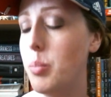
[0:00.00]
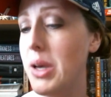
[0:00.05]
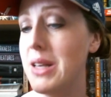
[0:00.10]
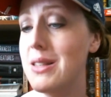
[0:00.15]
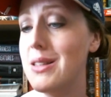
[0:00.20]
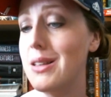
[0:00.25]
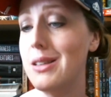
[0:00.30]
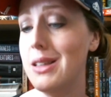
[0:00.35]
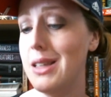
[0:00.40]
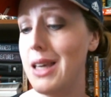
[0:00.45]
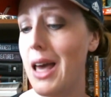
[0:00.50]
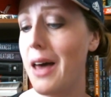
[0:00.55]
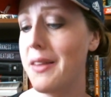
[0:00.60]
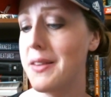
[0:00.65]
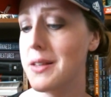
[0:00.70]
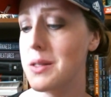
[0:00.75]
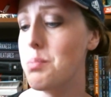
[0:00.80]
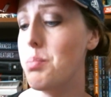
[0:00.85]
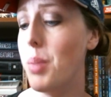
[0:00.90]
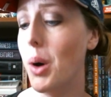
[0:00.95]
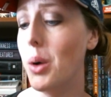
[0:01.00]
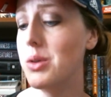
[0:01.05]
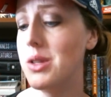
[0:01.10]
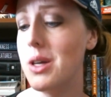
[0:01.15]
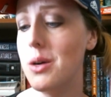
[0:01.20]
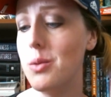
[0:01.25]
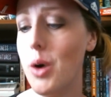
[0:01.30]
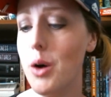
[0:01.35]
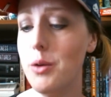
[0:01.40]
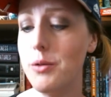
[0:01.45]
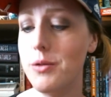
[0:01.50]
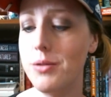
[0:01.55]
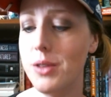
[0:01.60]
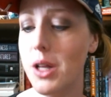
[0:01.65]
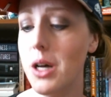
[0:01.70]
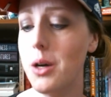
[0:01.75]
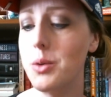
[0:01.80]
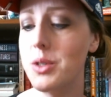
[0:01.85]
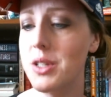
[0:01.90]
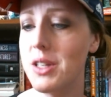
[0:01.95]
basically, yeah, this boat that won't
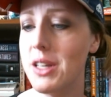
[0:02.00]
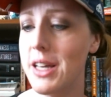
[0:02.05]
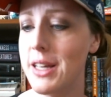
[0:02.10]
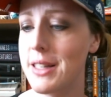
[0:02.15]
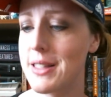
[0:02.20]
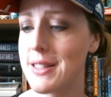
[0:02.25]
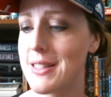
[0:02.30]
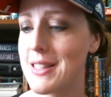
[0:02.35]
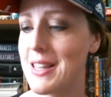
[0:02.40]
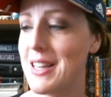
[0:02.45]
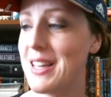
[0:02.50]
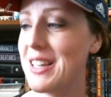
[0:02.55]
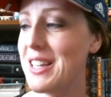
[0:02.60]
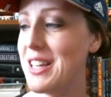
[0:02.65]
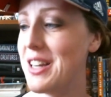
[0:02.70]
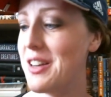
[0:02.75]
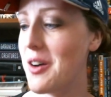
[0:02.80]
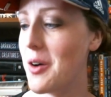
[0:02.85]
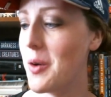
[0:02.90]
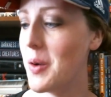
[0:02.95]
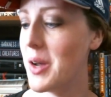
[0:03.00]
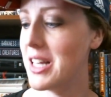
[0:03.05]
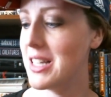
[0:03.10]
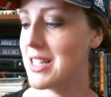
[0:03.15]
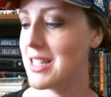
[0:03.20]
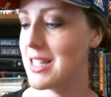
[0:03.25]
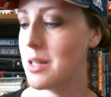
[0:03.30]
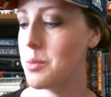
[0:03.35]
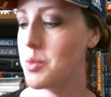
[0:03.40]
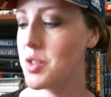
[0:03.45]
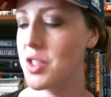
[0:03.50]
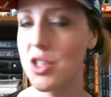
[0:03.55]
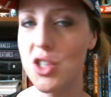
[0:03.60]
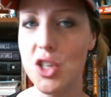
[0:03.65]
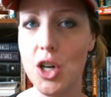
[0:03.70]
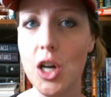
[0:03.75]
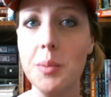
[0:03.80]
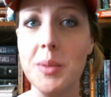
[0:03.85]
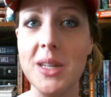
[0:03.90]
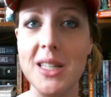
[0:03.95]
float. It's, you know, it seems
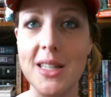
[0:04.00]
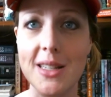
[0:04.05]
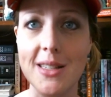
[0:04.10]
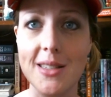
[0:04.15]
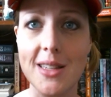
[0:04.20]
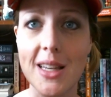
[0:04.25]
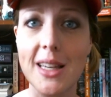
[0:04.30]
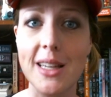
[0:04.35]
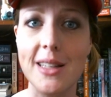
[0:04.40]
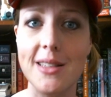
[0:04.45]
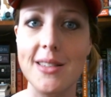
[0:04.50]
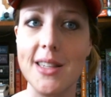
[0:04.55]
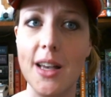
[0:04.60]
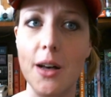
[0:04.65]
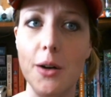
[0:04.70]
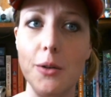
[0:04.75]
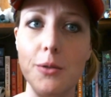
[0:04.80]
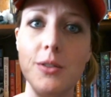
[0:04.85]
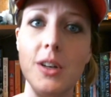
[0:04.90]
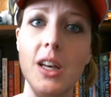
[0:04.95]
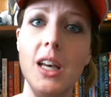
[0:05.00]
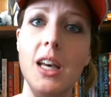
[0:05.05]
determined to sink itself.